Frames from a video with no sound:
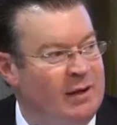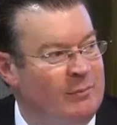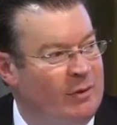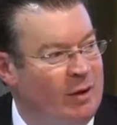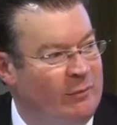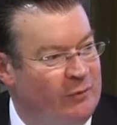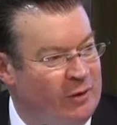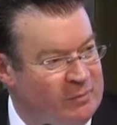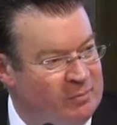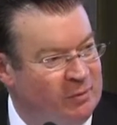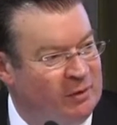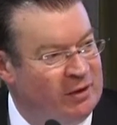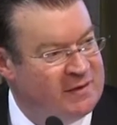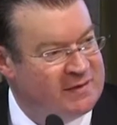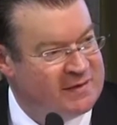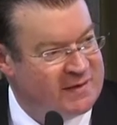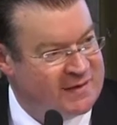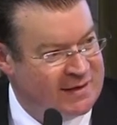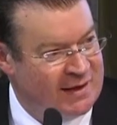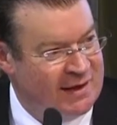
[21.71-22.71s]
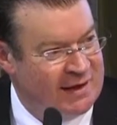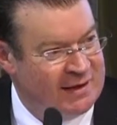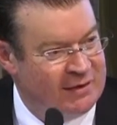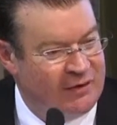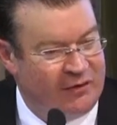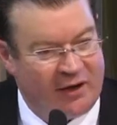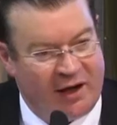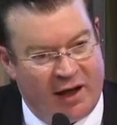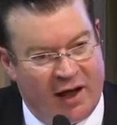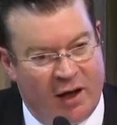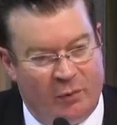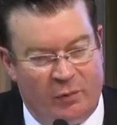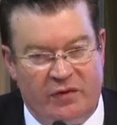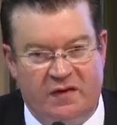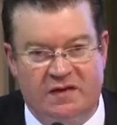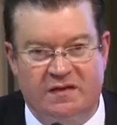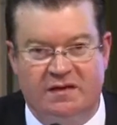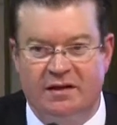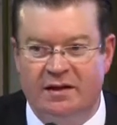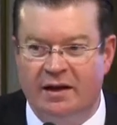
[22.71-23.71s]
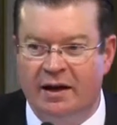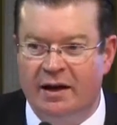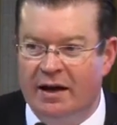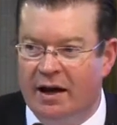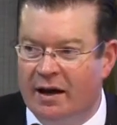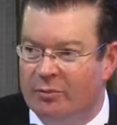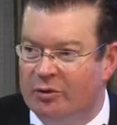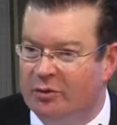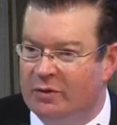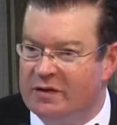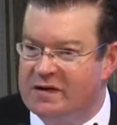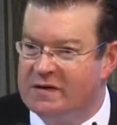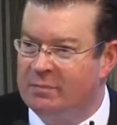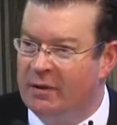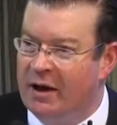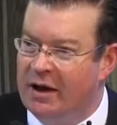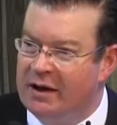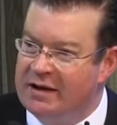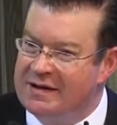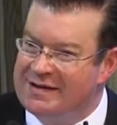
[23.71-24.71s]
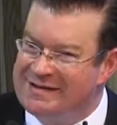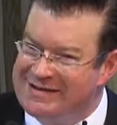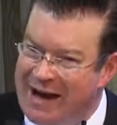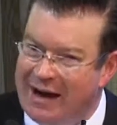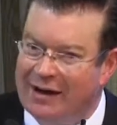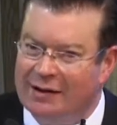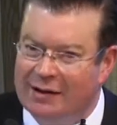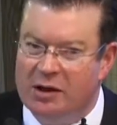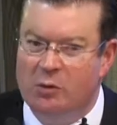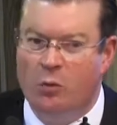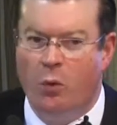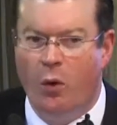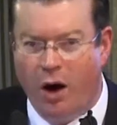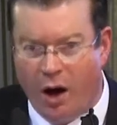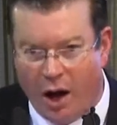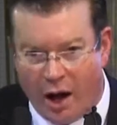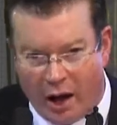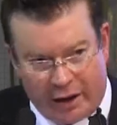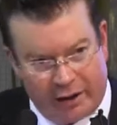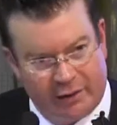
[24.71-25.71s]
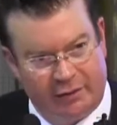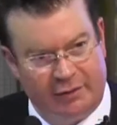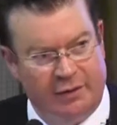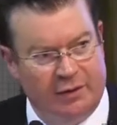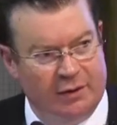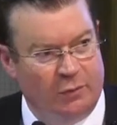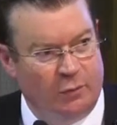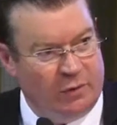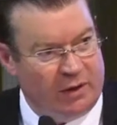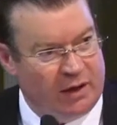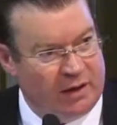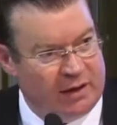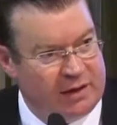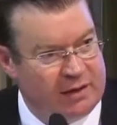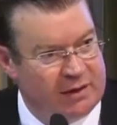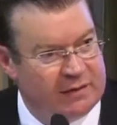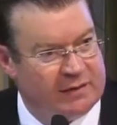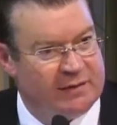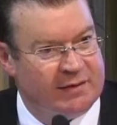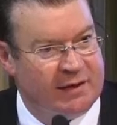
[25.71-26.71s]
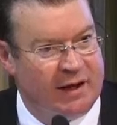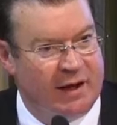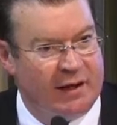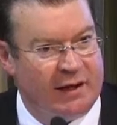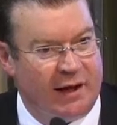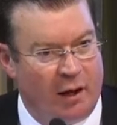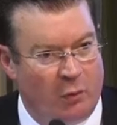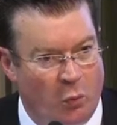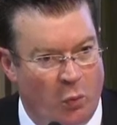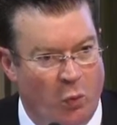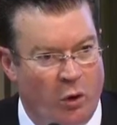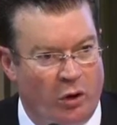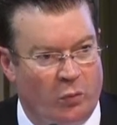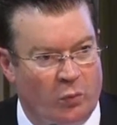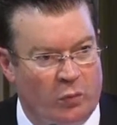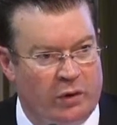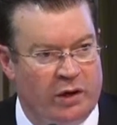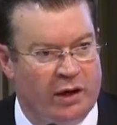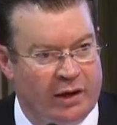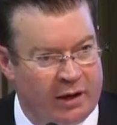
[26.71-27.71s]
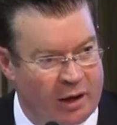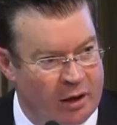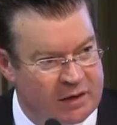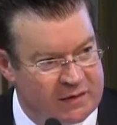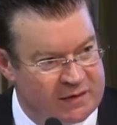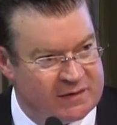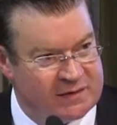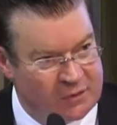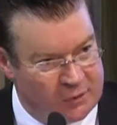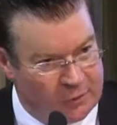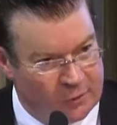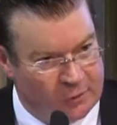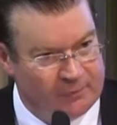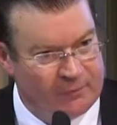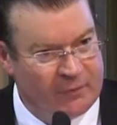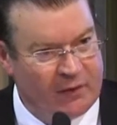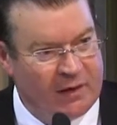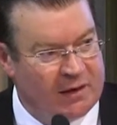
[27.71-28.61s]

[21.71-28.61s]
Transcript: But I'm very pleased to say that they are with us today and able to explain exactly why we are here today and what we are going to do